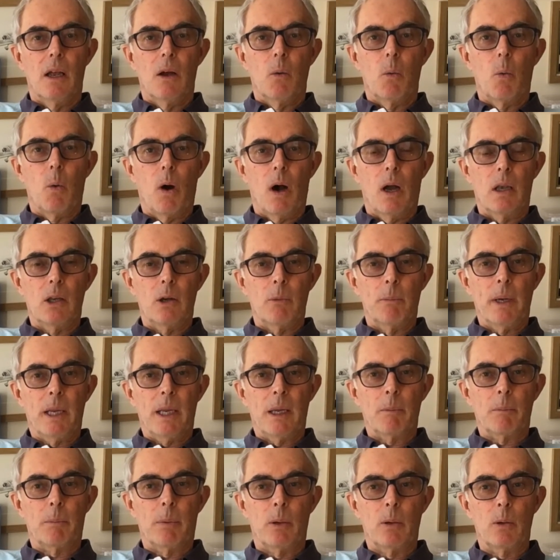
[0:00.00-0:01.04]
while you're
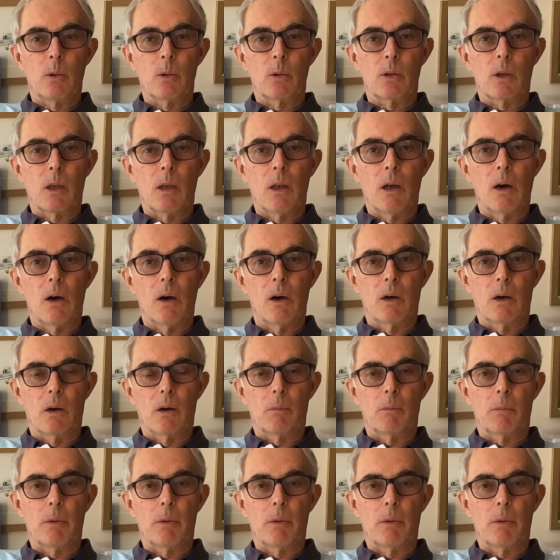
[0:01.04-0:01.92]
being pulled along,